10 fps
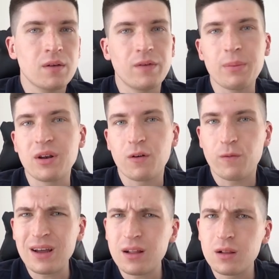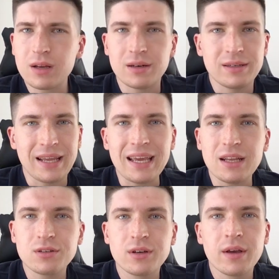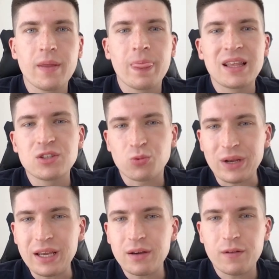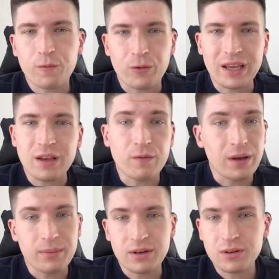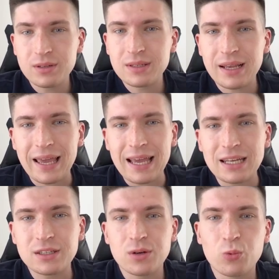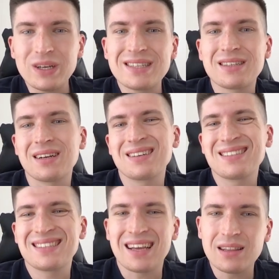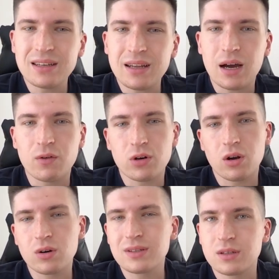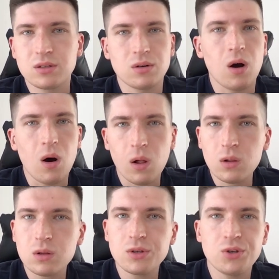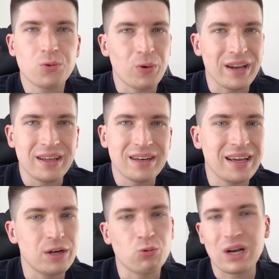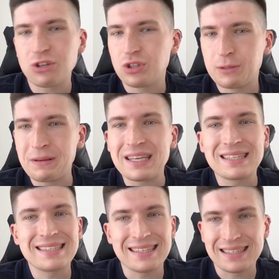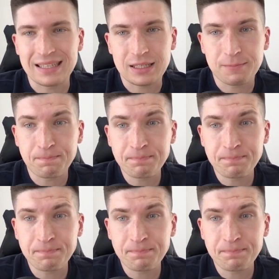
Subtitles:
webinar funnel contained 3 free webinars, and we start selling our courses to all Ukrainian and Russian speaking citizens.